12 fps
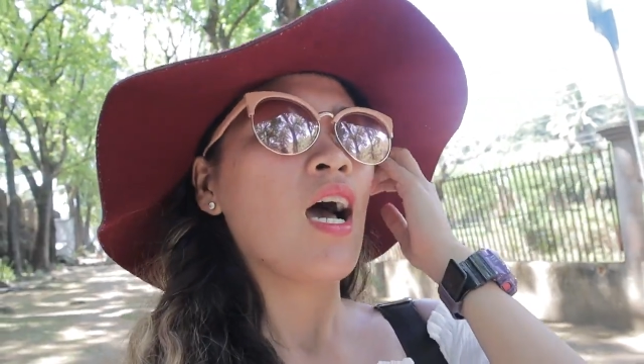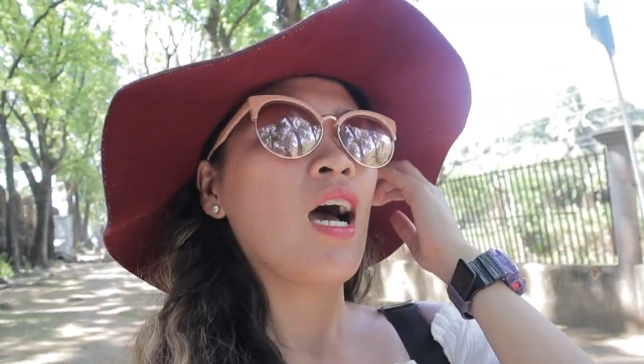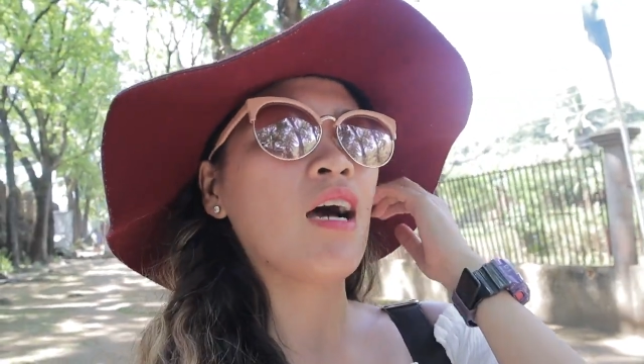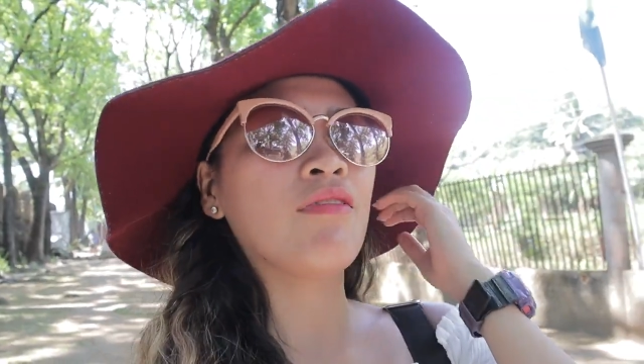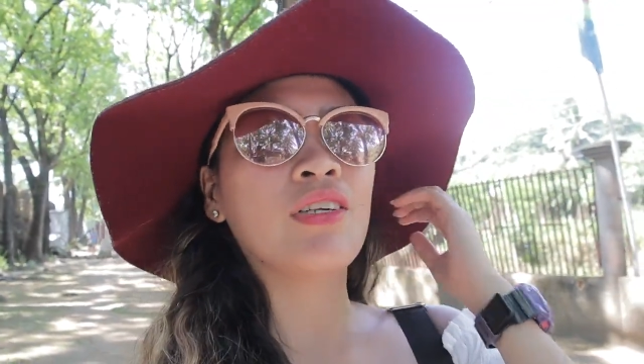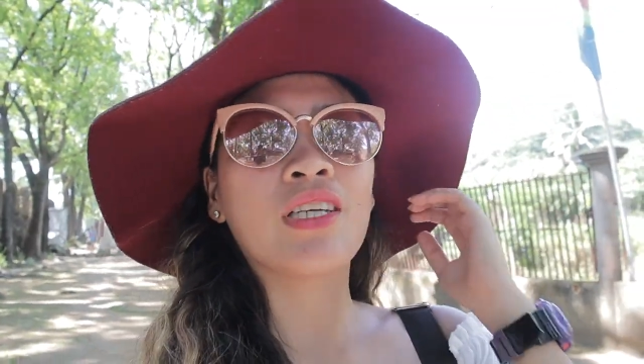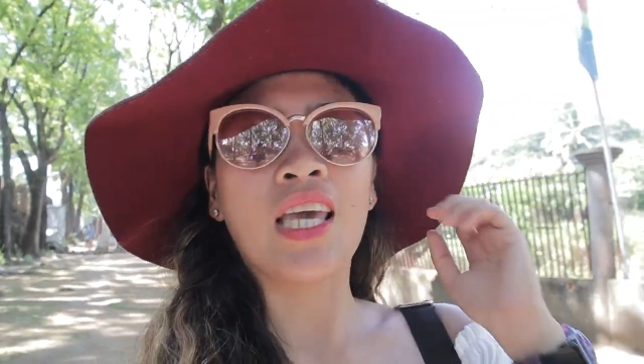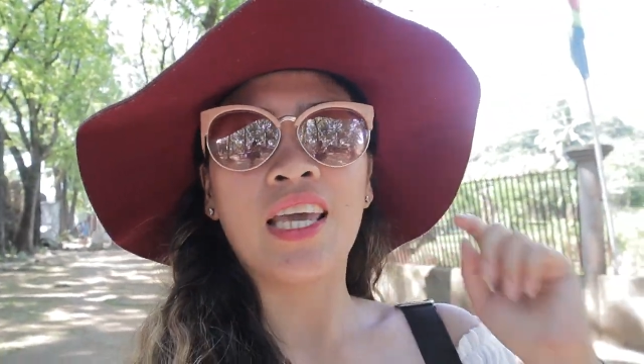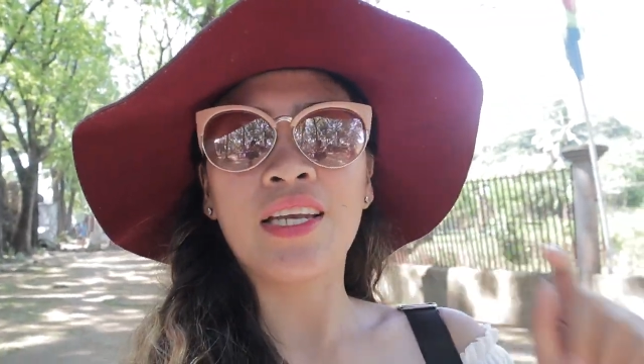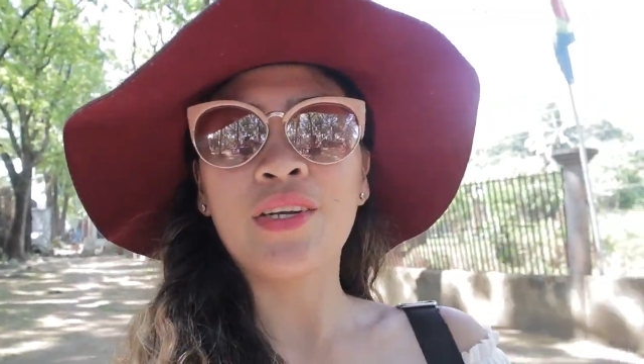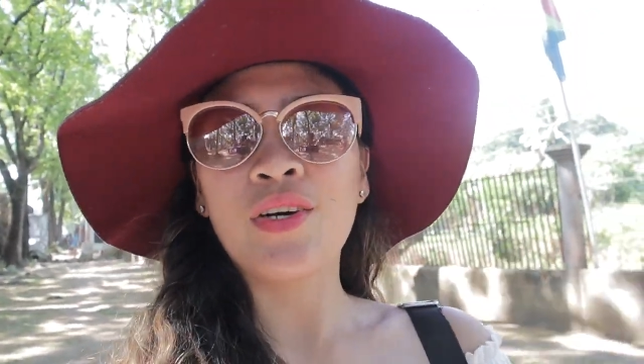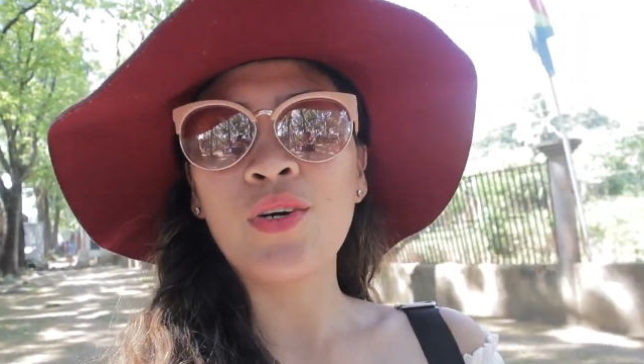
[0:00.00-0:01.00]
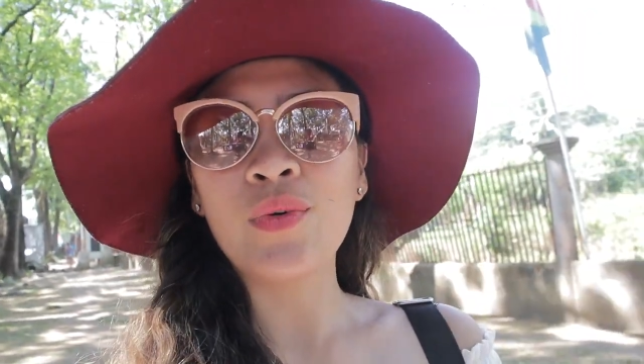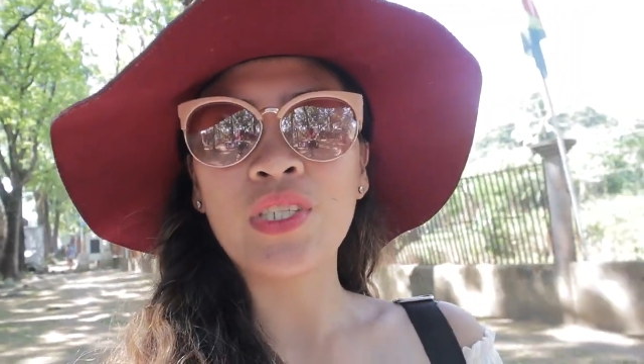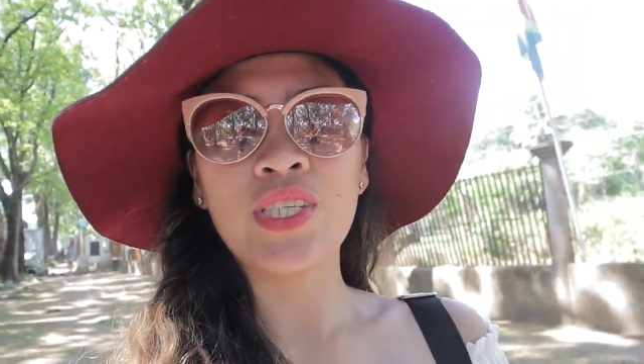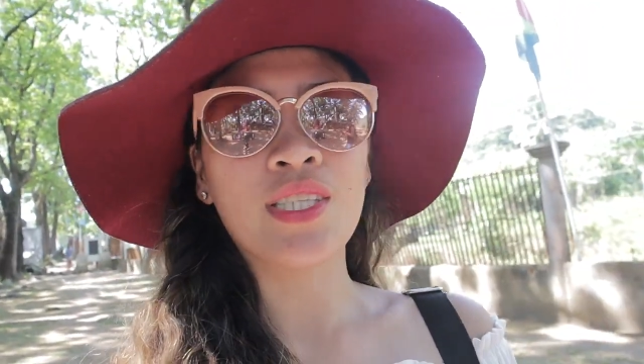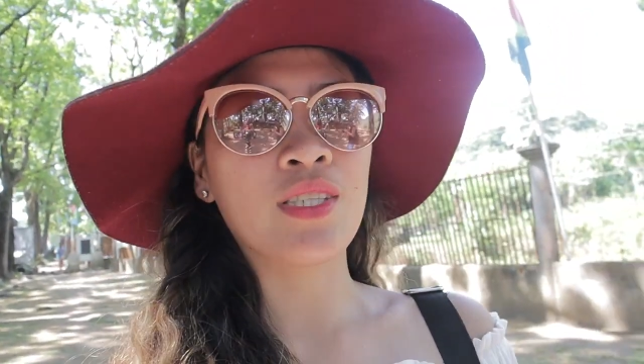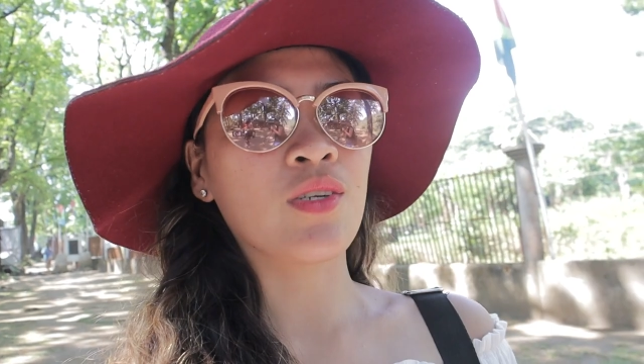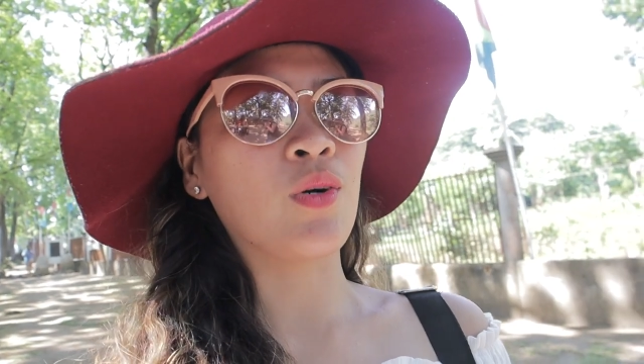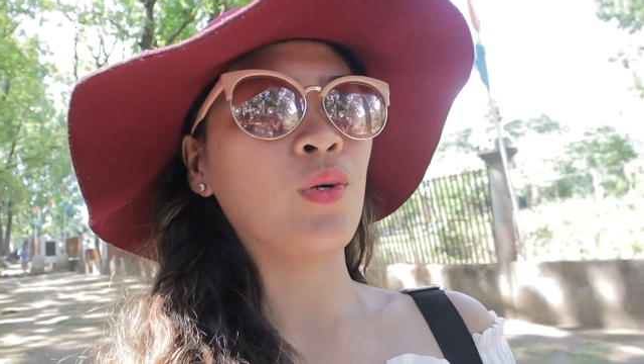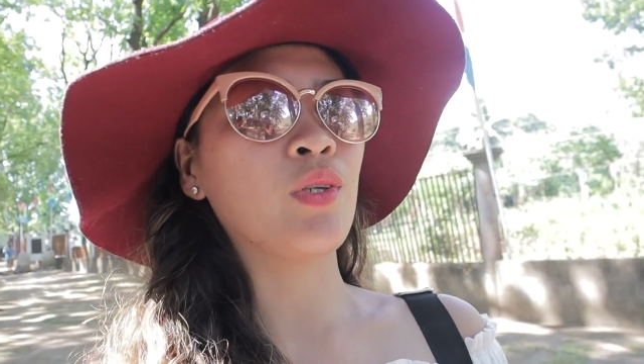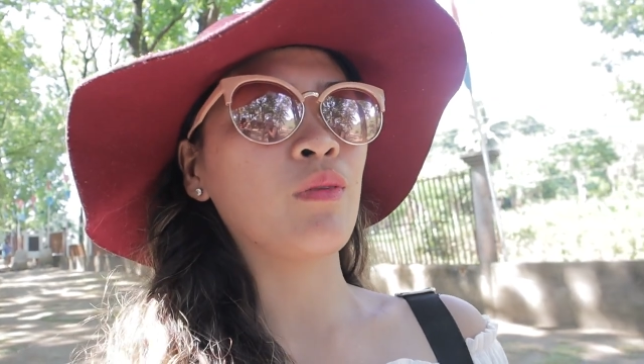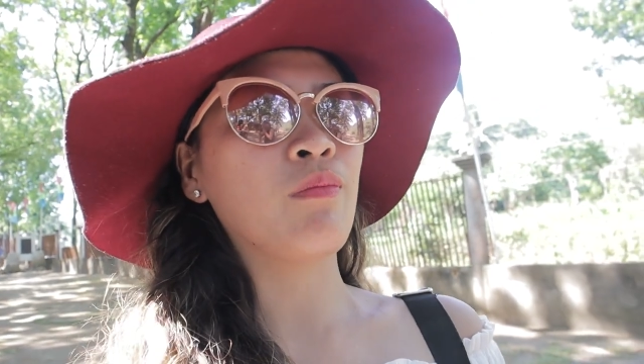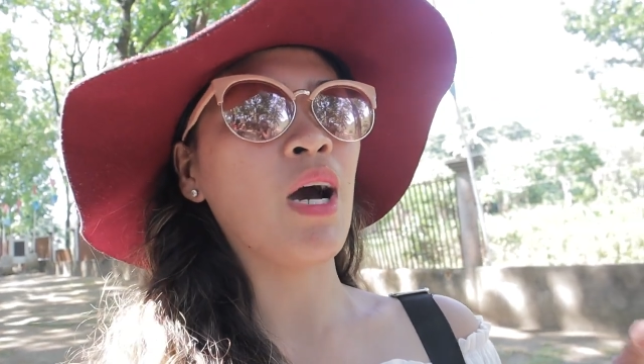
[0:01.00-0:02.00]
a volcano, which is
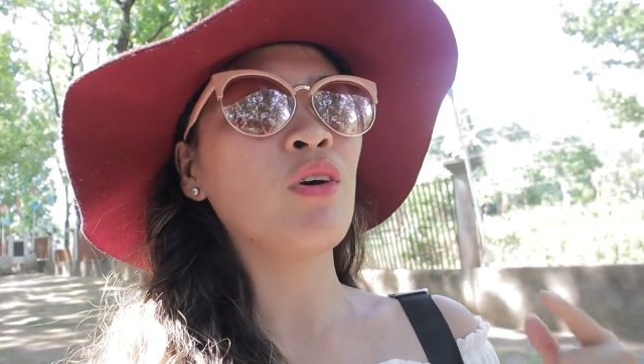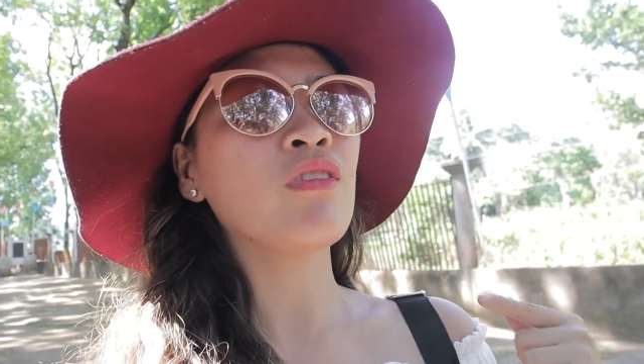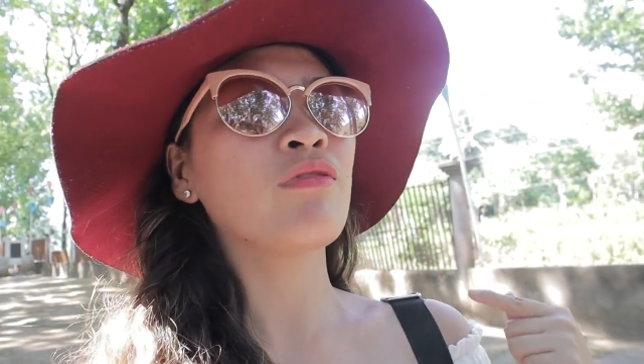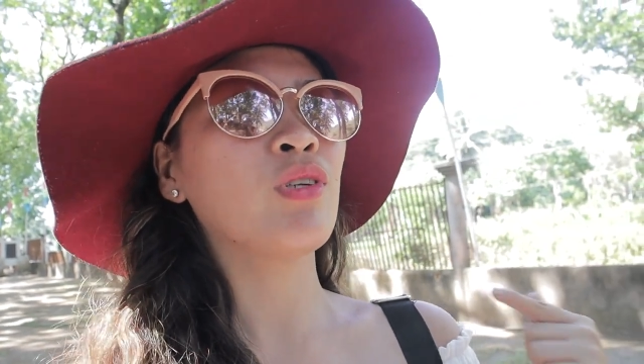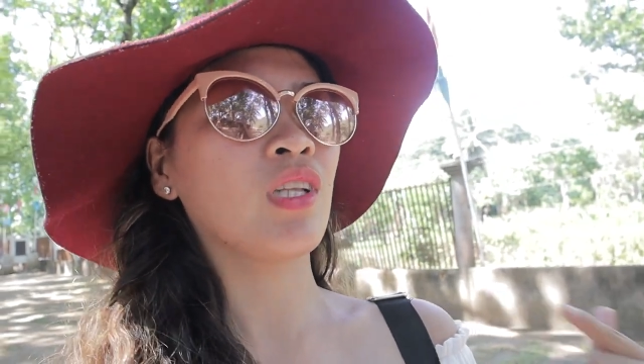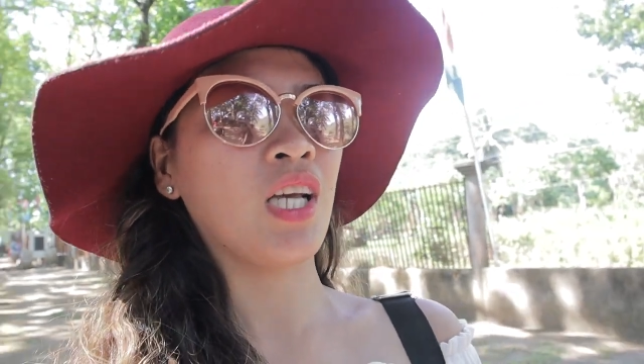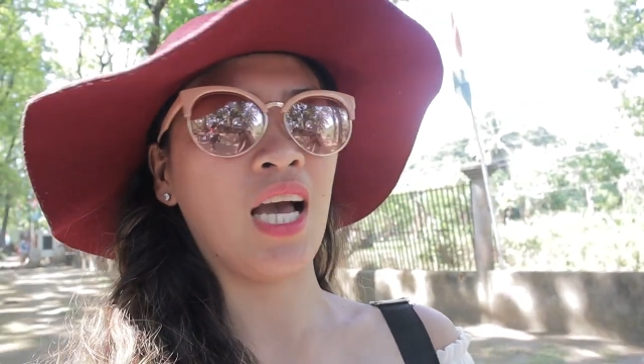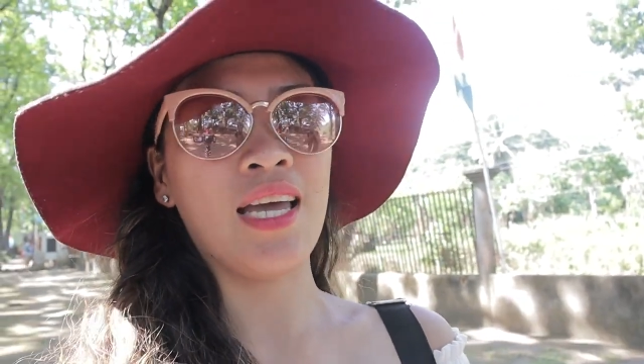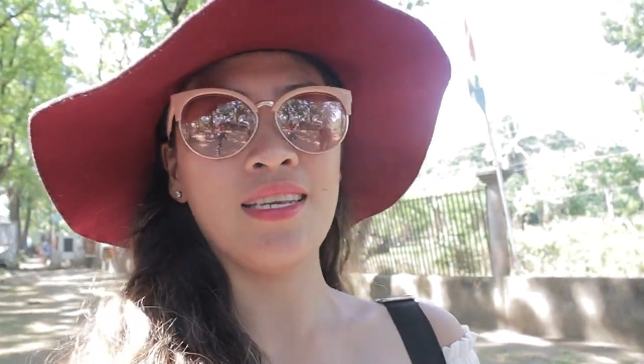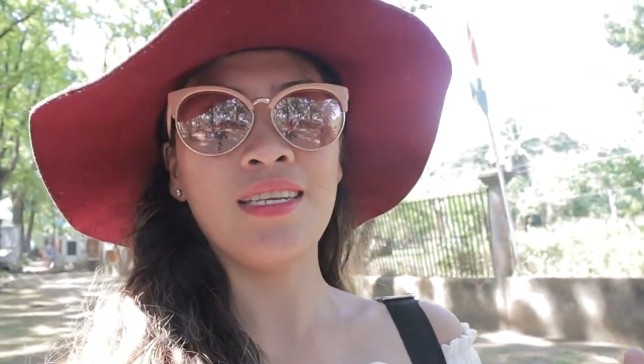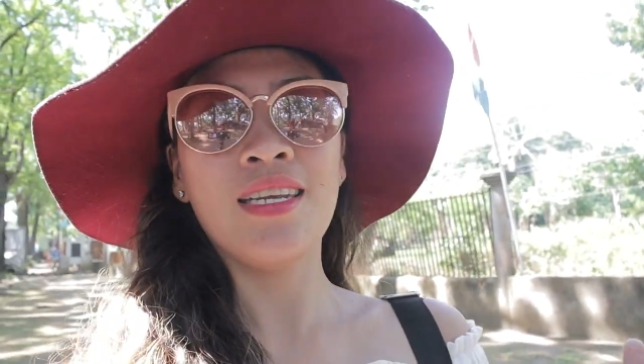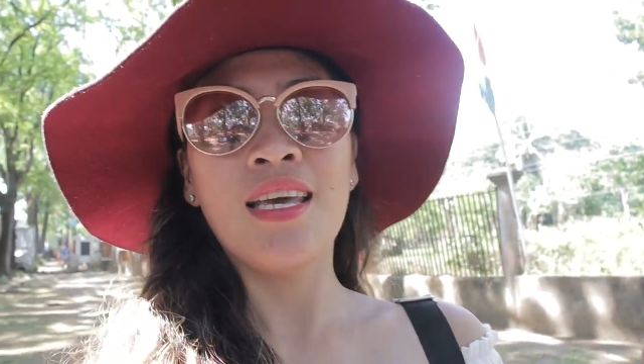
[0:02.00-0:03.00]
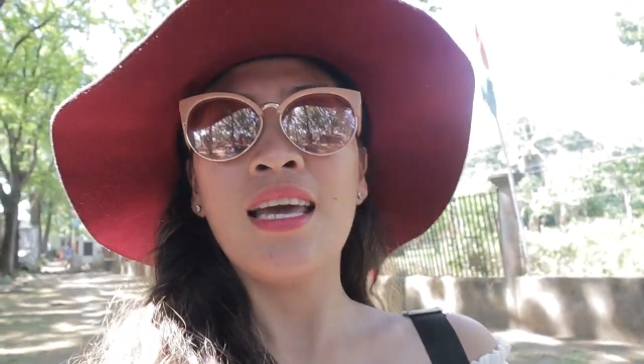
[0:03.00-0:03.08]
called Mount Vulcan,